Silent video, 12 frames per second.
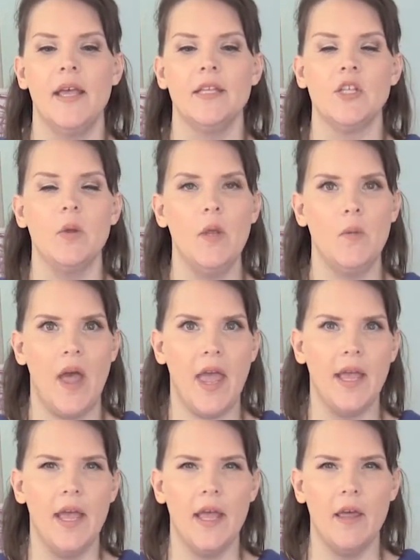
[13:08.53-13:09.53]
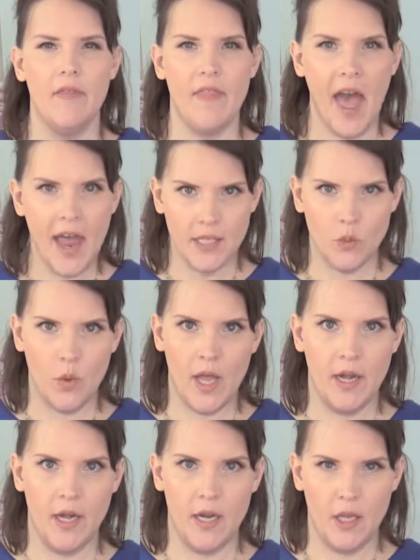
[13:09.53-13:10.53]
So anyway, that is
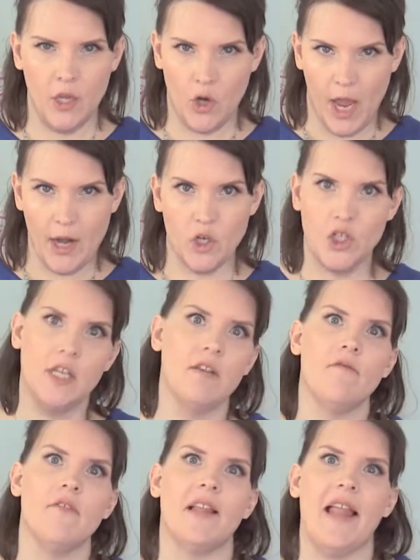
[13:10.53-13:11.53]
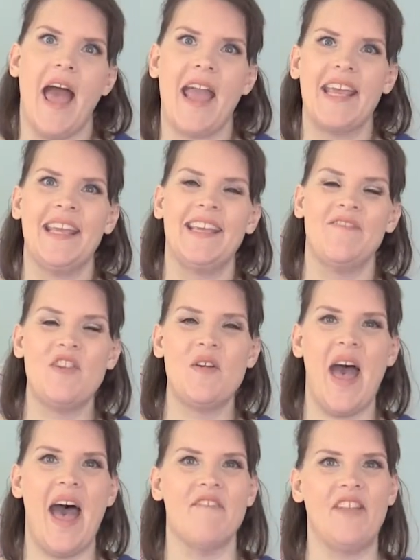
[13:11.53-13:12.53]
what your energy can feel like. If you
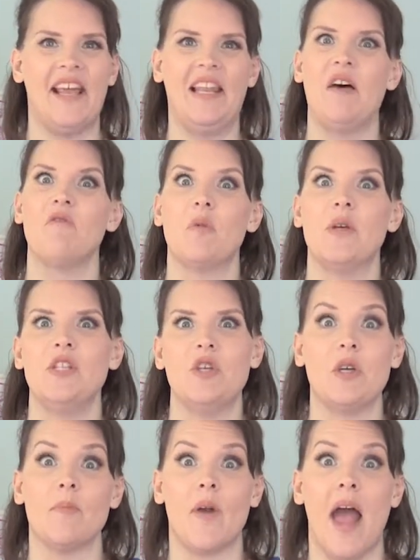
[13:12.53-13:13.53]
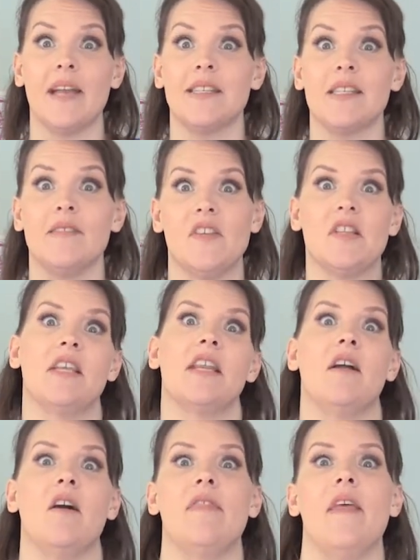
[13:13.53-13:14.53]
have like loved ones, you can practice feeling
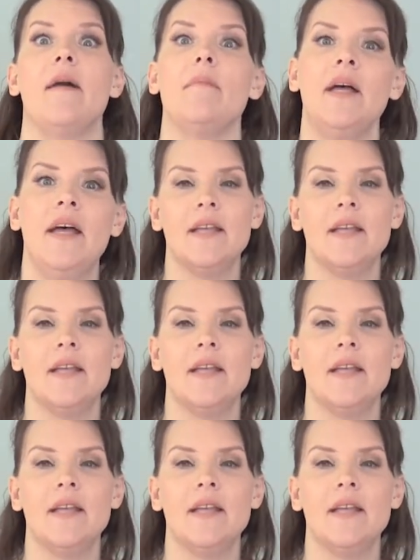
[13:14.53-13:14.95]
it on them.